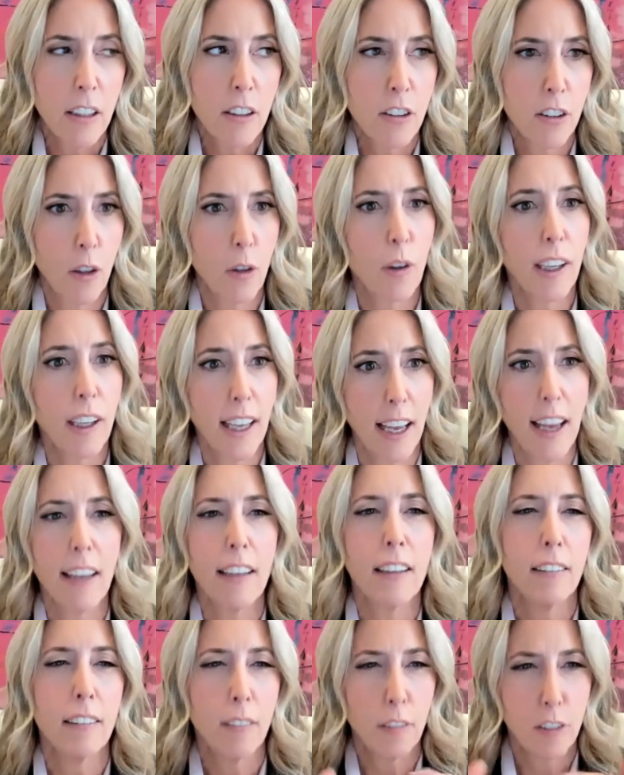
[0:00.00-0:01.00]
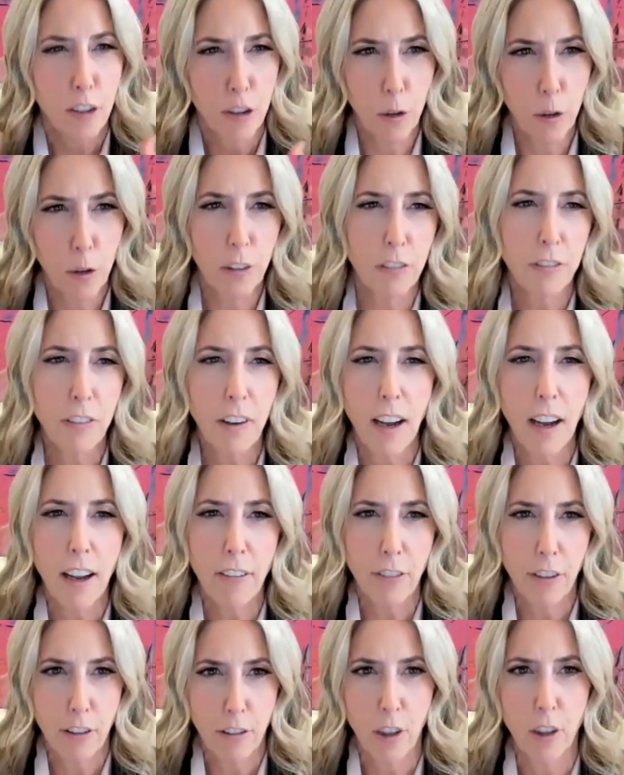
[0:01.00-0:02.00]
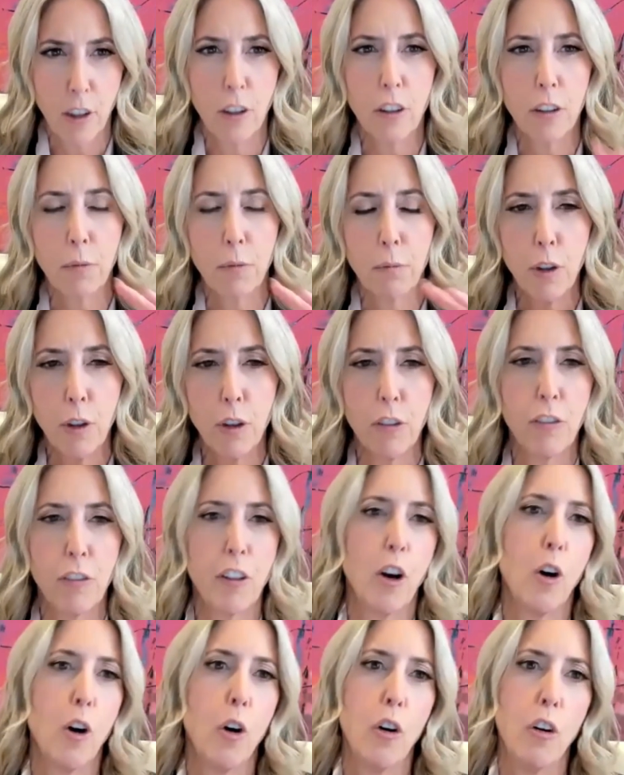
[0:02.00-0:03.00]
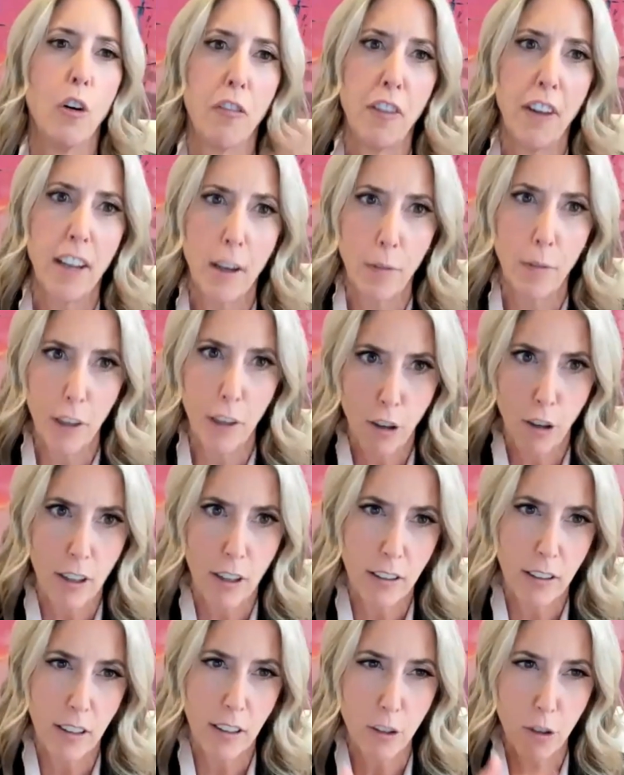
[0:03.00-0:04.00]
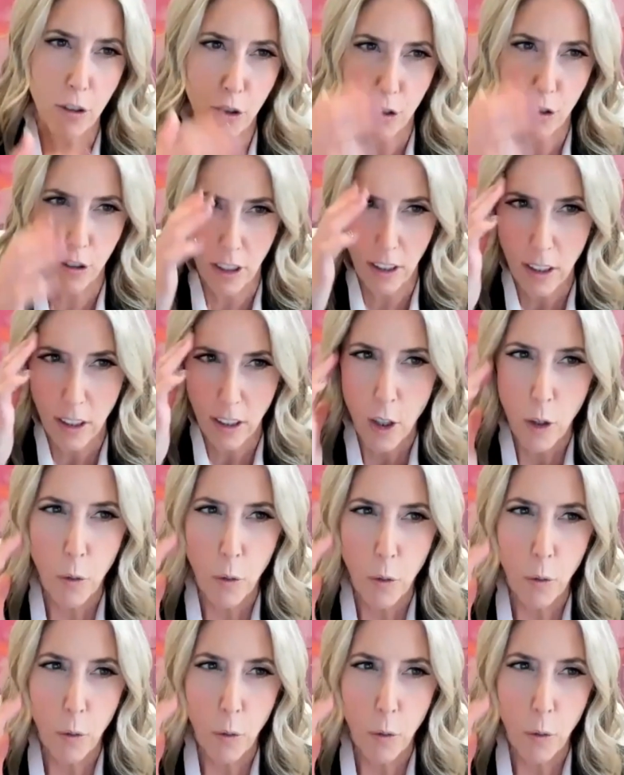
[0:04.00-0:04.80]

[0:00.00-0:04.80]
so again, 2 and 5-year-old, moved the whole family cross country.